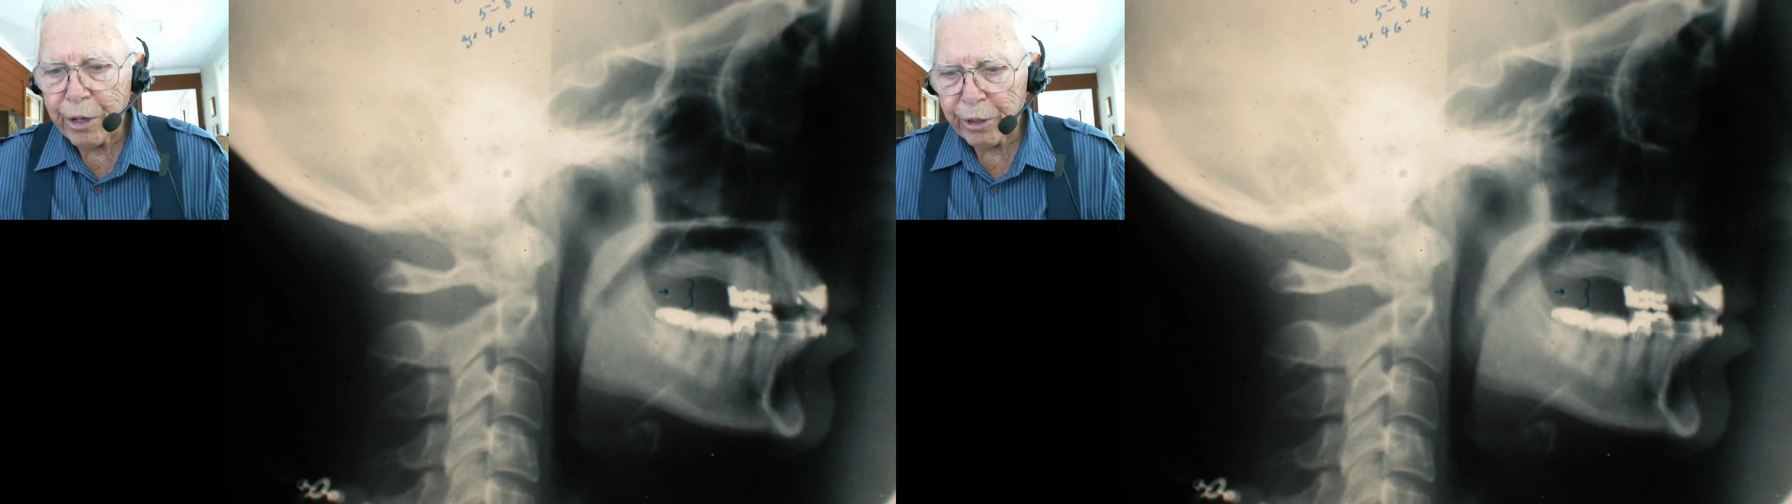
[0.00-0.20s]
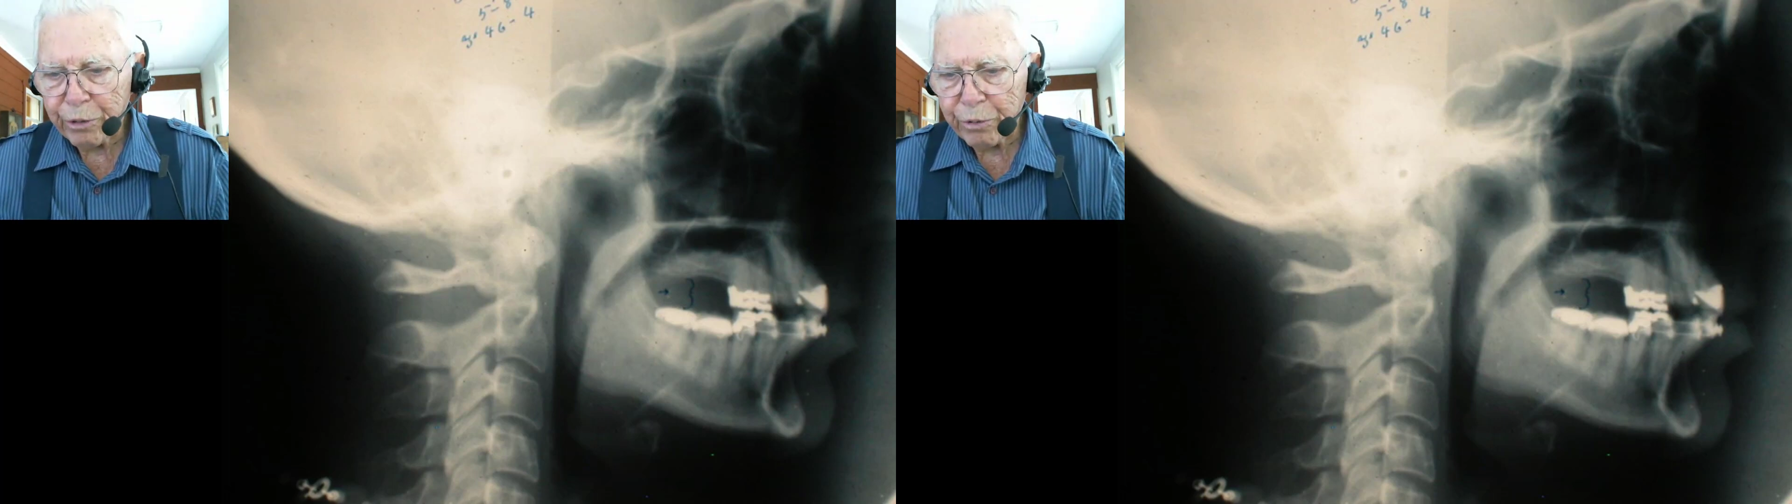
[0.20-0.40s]

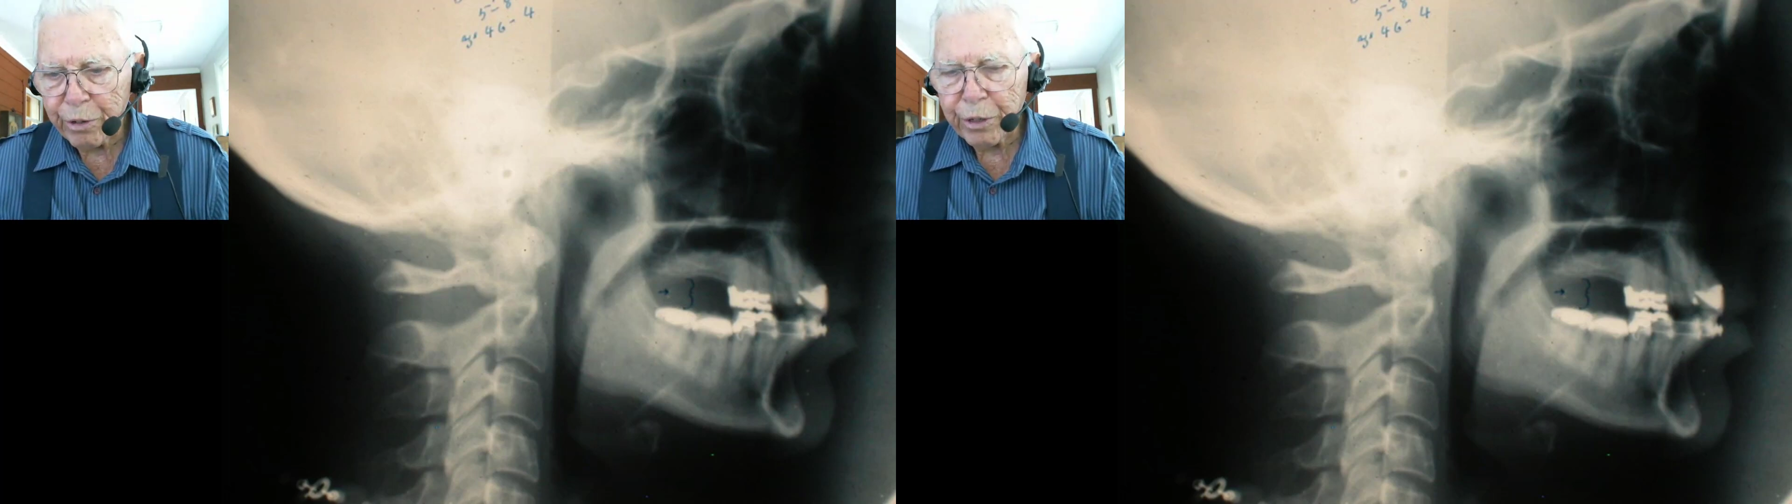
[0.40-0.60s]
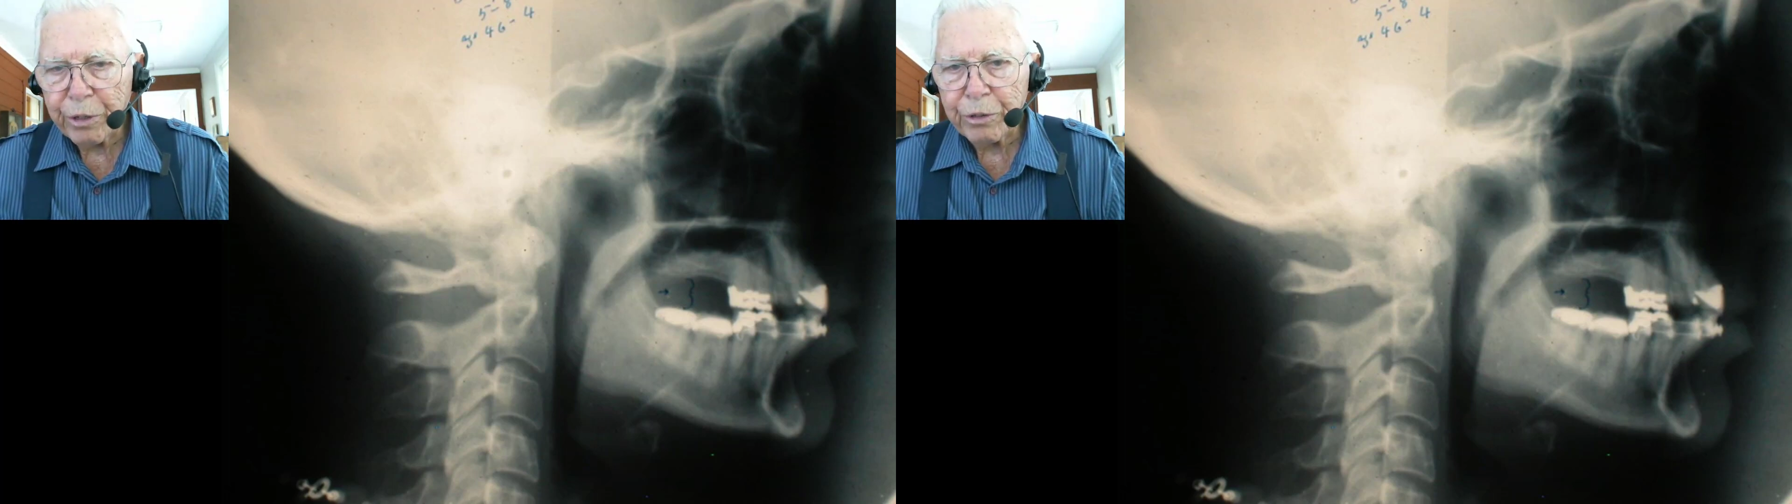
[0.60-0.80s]

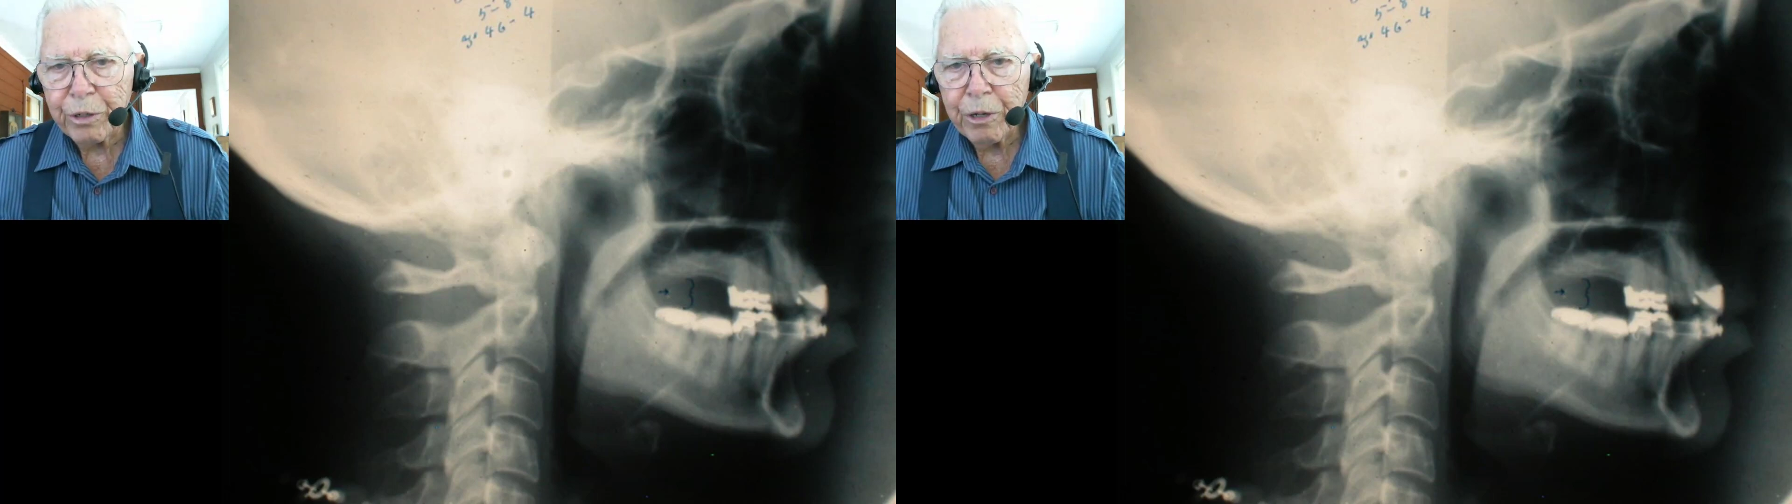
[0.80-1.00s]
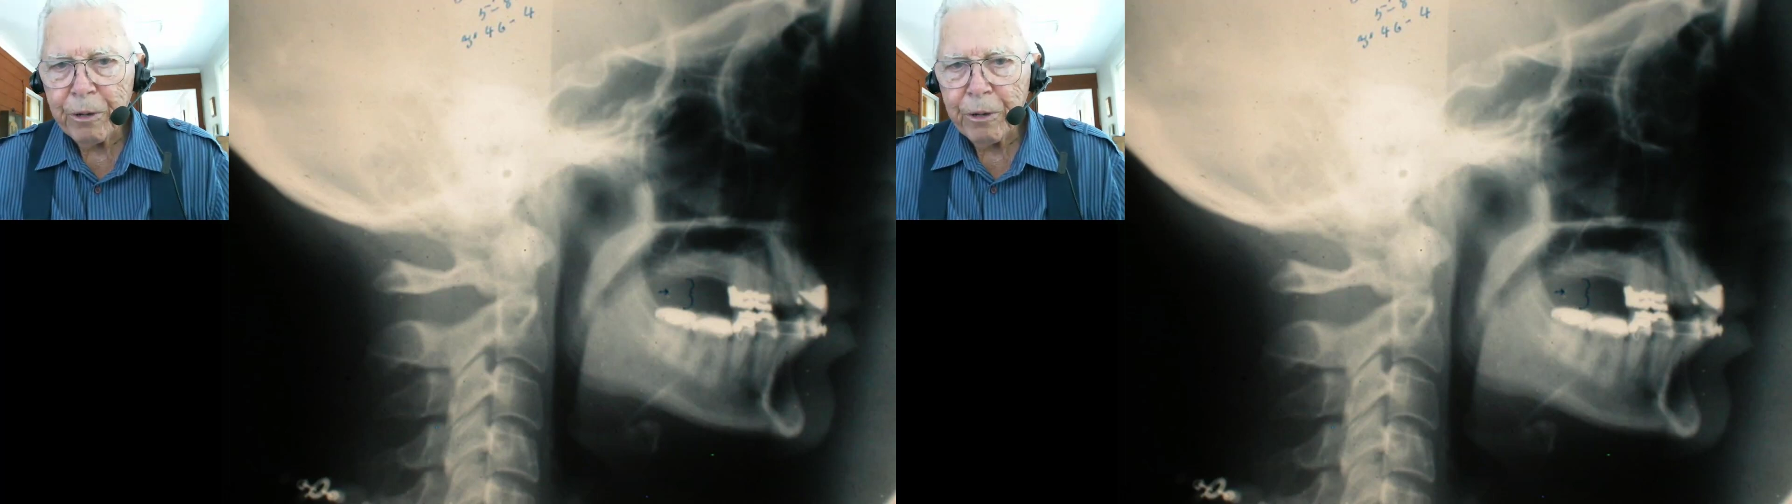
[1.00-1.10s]
x-rays